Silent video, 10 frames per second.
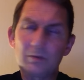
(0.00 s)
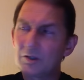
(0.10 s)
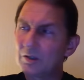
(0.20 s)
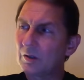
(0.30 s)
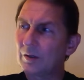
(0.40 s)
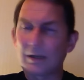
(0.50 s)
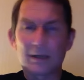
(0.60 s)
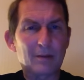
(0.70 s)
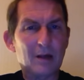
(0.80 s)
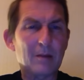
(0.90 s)
What are you doing here?
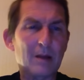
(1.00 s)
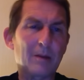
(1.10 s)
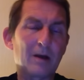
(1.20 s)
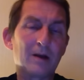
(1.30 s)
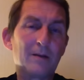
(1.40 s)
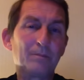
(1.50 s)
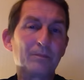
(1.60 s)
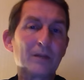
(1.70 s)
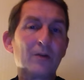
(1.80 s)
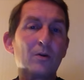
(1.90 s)
Blah, blah, blah.
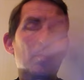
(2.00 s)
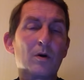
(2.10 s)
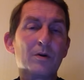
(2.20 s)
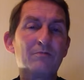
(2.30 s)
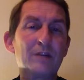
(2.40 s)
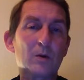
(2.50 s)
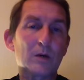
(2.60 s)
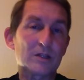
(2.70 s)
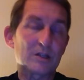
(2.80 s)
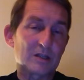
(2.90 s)
Not one
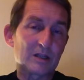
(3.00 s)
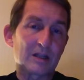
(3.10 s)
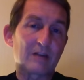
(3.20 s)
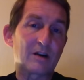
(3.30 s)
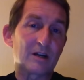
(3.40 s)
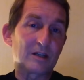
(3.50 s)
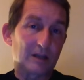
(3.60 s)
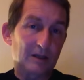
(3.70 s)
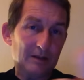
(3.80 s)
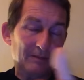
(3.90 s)
request to see their
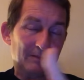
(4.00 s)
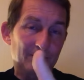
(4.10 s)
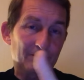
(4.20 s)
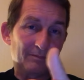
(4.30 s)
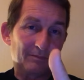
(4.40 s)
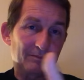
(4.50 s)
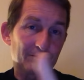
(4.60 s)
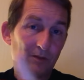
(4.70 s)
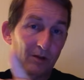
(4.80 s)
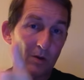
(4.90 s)
ID.
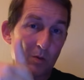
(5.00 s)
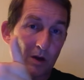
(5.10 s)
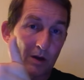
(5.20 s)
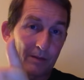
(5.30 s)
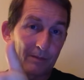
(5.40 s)
Not one.